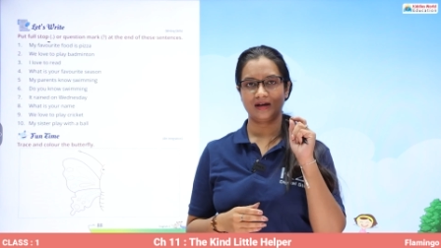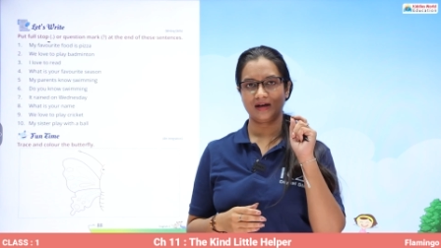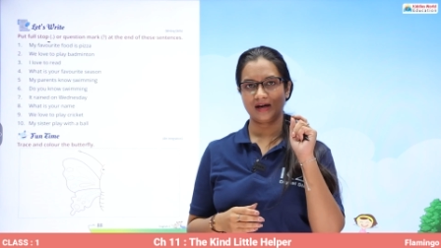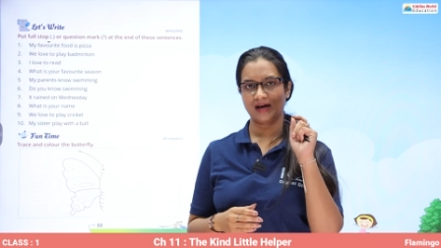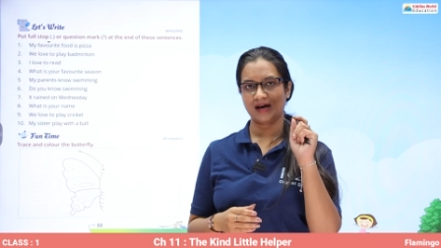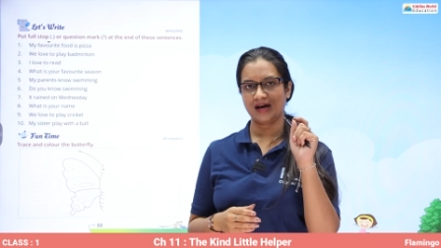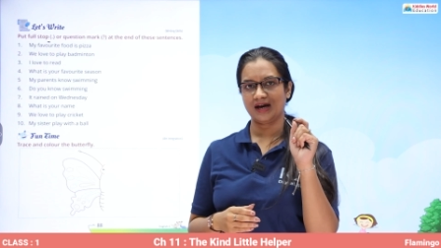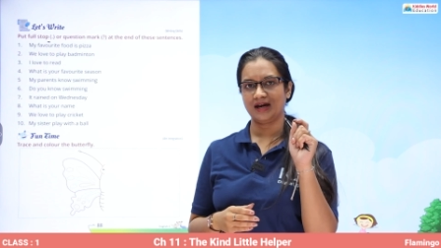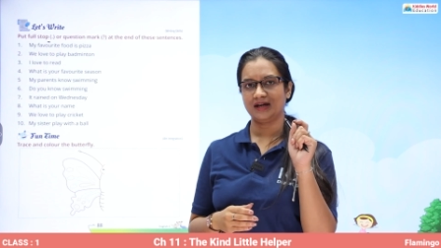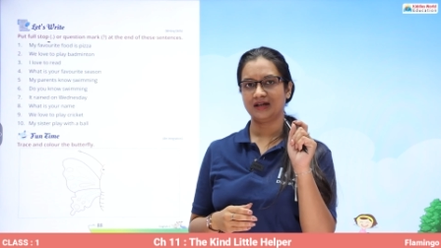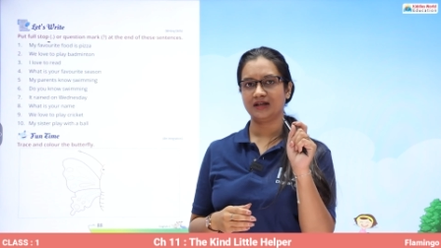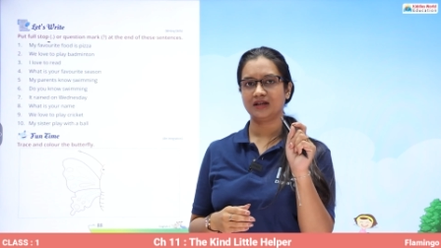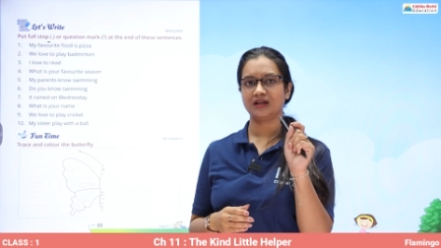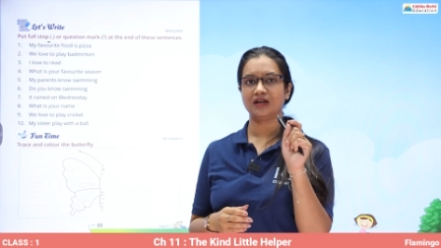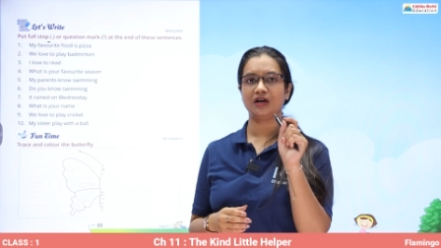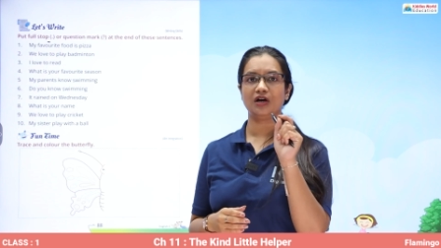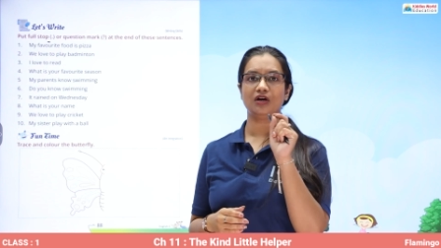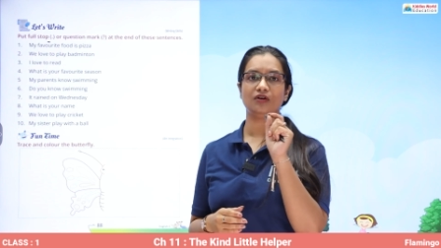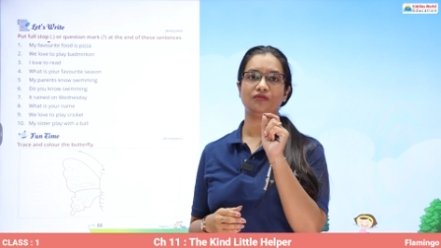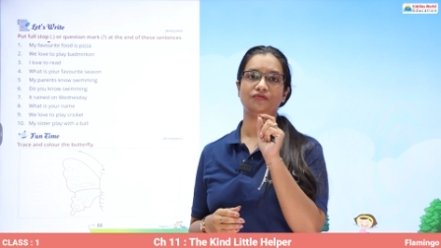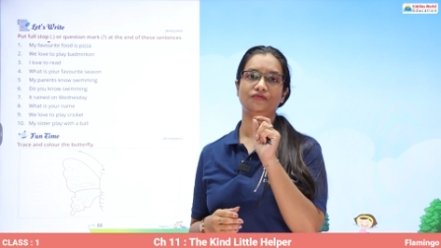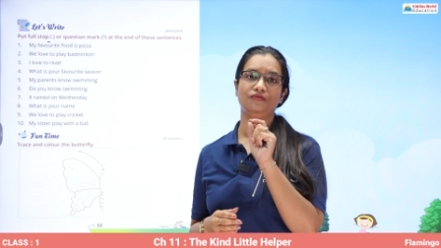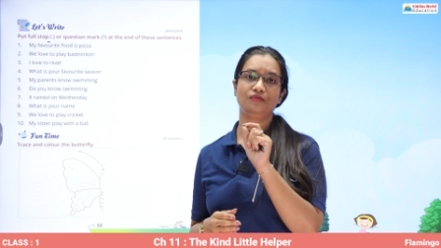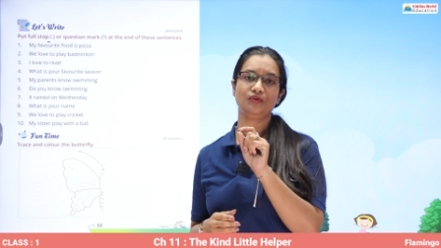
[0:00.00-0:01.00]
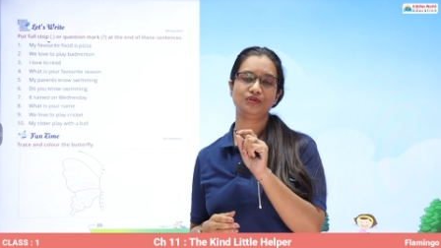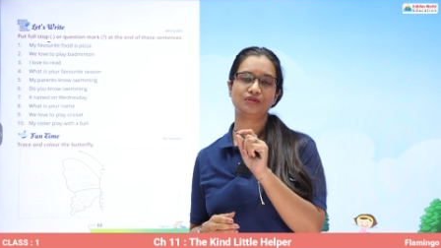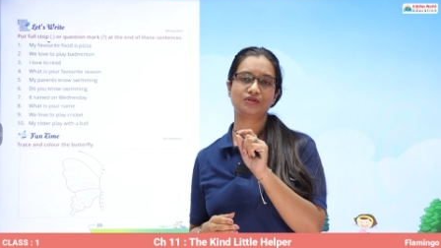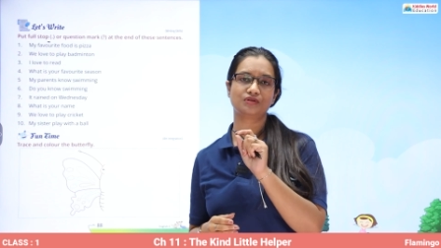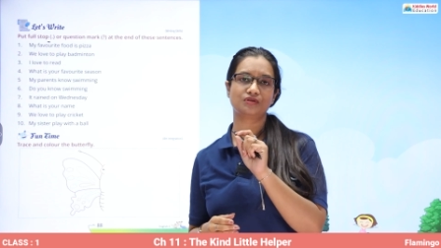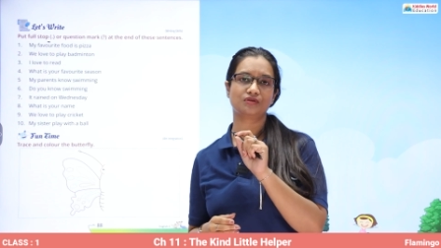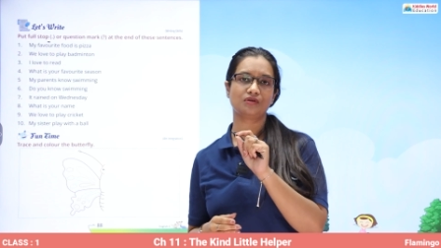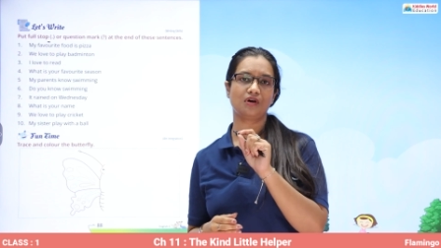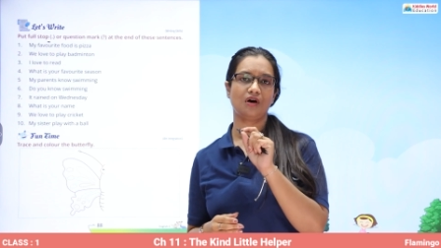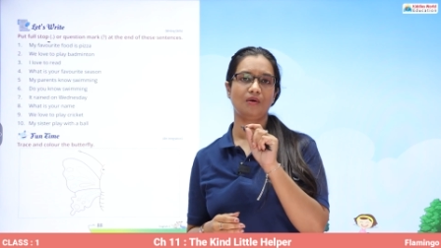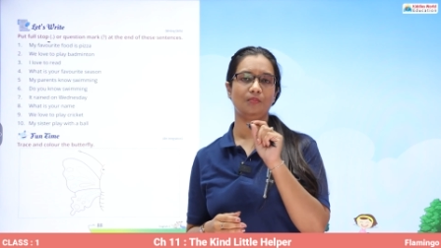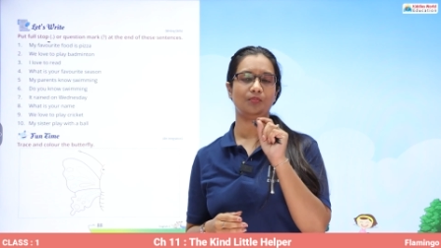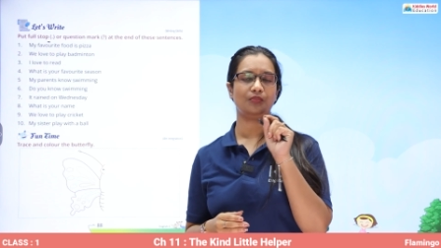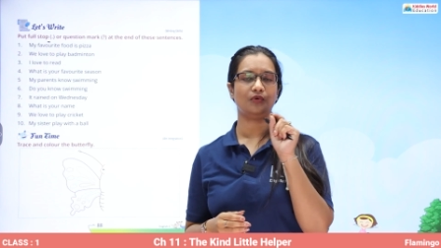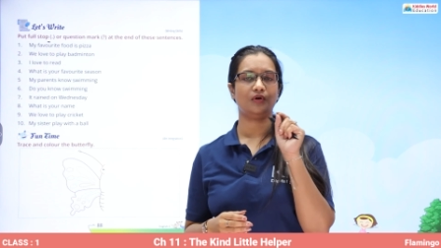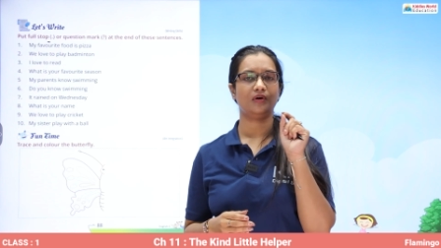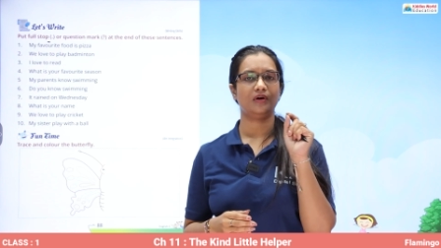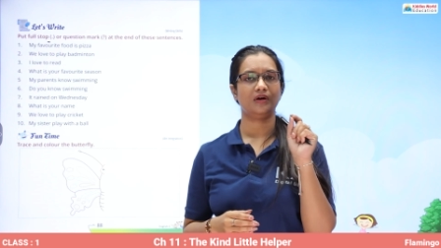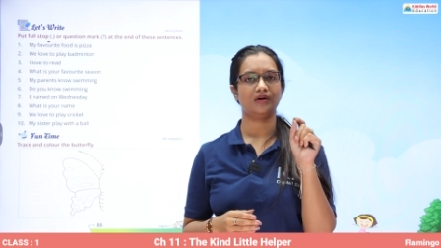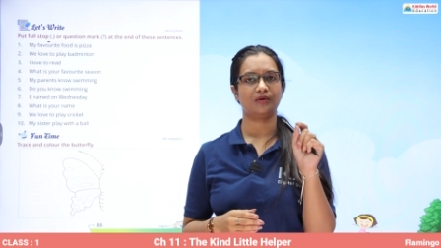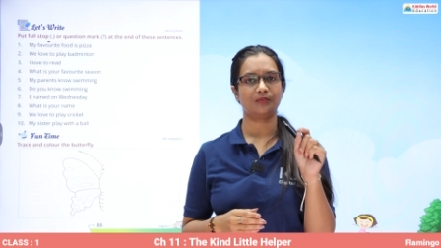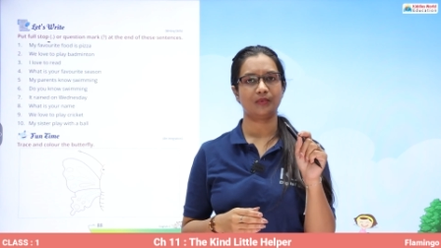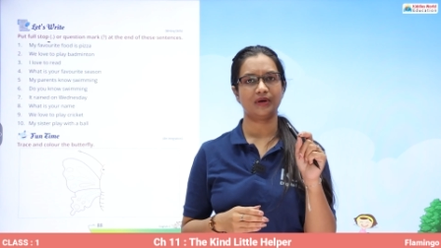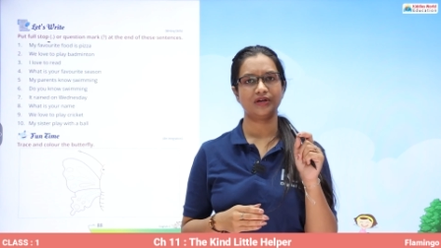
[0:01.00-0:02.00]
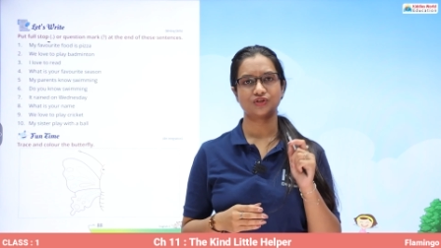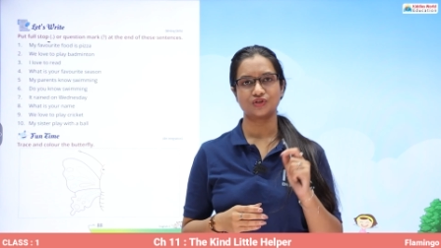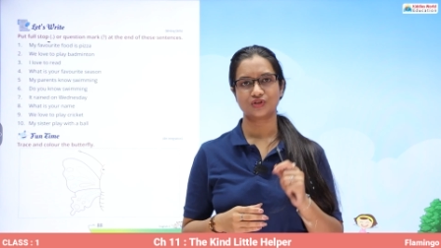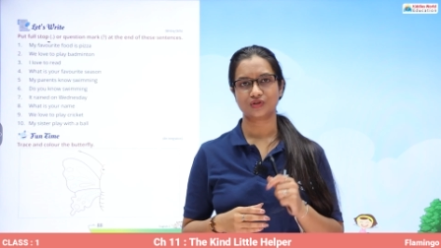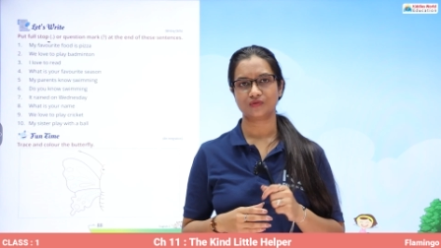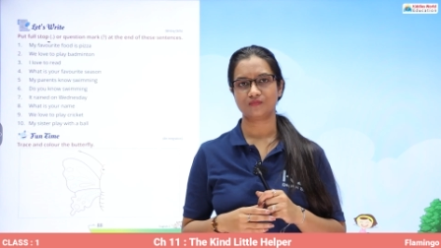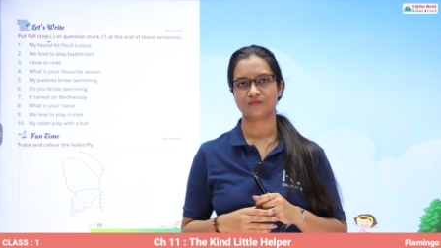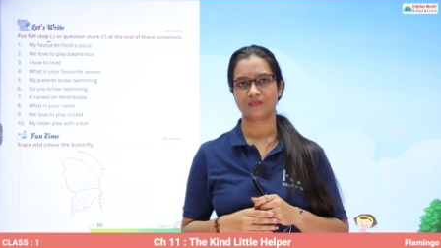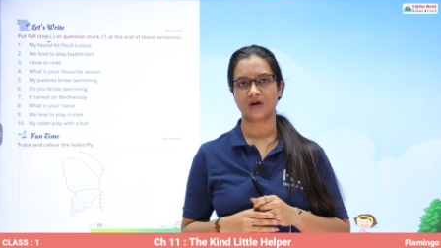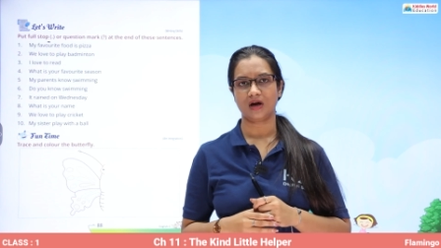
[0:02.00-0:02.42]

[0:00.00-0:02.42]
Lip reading: add a full stop or a question